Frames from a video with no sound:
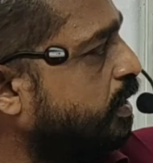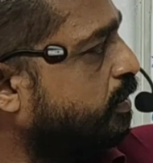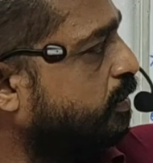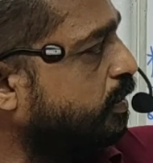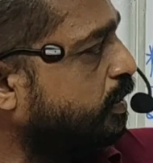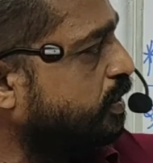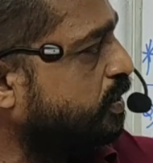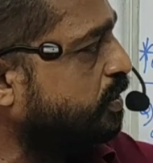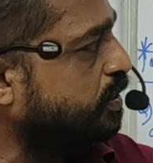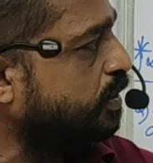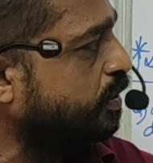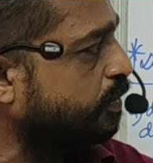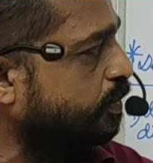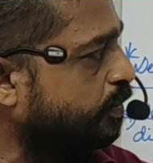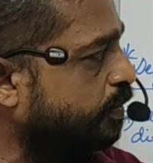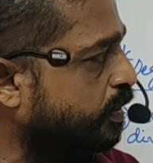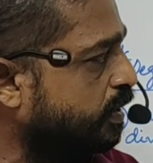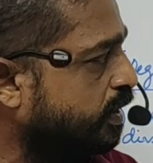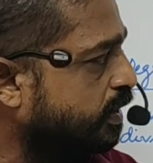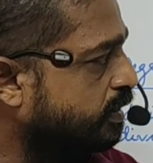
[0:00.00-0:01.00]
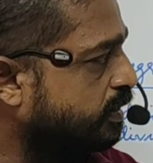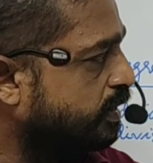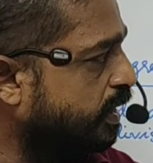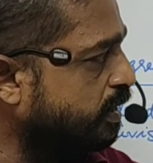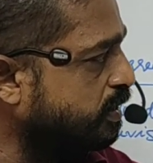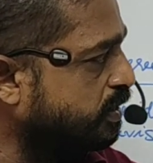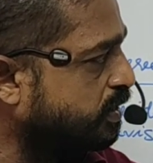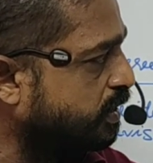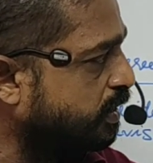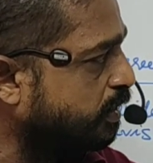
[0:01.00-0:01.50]
equal to 0,
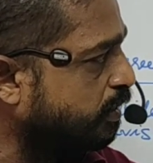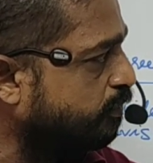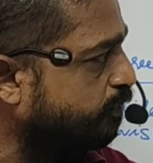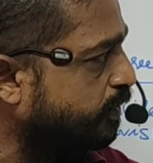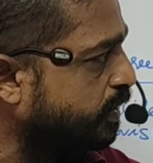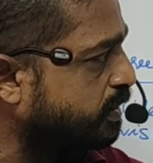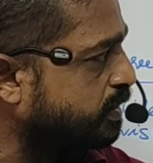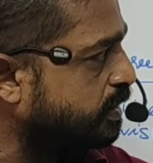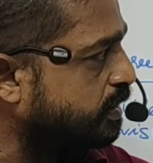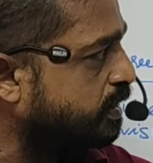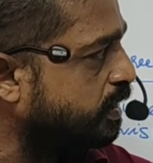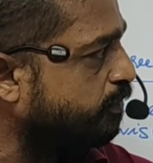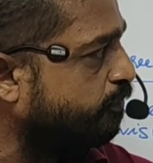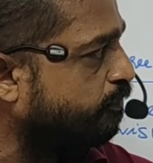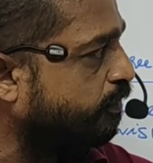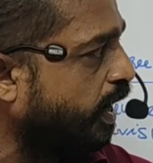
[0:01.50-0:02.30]
then g of x is a